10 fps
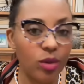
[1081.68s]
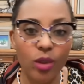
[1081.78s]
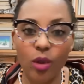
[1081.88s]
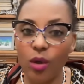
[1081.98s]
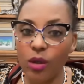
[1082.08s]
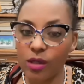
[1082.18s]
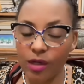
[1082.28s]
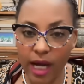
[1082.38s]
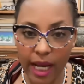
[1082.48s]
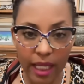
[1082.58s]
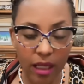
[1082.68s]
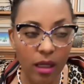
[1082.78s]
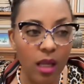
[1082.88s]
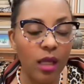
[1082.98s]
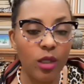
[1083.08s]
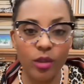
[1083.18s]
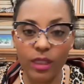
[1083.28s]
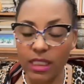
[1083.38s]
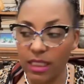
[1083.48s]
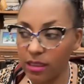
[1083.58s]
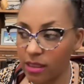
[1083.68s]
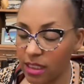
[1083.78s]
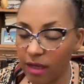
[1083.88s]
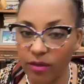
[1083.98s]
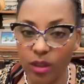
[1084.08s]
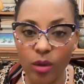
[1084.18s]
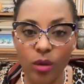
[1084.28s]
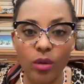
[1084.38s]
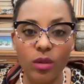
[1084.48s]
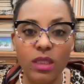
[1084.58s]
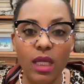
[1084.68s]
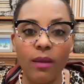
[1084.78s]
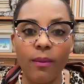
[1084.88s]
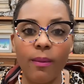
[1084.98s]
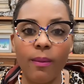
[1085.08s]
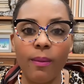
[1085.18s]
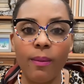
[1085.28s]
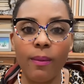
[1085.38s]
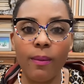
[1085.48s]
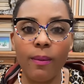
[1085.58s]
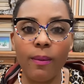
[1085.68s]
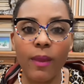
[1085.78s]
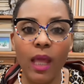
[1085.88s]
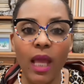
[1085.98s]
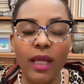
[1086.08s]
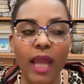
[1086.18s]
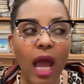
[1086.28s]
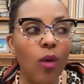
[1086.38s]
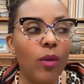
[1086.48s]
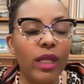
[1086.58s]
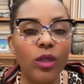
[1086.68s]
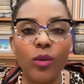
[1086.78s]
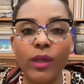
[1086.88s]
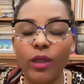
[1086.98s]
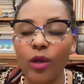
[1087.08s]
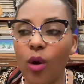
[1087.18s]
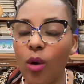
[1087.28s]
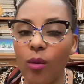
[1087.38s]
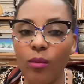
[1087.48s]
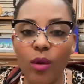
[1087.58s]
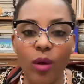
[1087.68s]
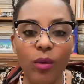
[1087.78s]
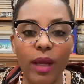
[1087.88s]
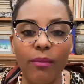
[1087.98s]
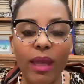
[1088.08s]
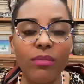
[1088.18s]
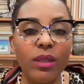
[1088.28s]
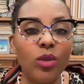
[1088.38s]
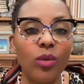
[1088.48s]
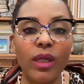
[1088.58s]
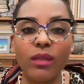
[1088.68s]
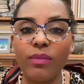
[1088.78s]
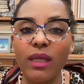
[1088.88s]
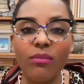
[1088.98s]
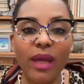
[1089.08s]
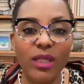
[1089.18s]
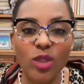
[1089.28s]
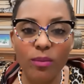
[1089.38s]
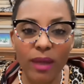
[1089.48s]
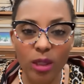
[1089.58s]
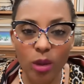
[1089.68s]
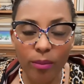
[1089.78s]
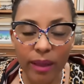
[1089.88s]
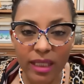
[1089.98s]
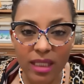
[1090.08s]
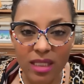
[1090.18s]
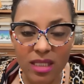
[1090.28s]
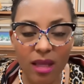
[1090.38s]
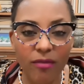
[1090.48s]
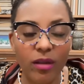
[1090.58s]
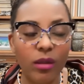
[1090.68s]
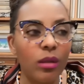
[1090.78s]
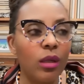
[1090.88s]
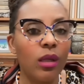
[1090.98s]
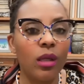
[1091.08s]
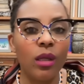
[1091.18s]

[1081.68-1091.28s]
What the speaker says: you. You're all crying. You're these little 7-year-olds. Now where you were at home, where maybe you weren't being made to make your bed at 7,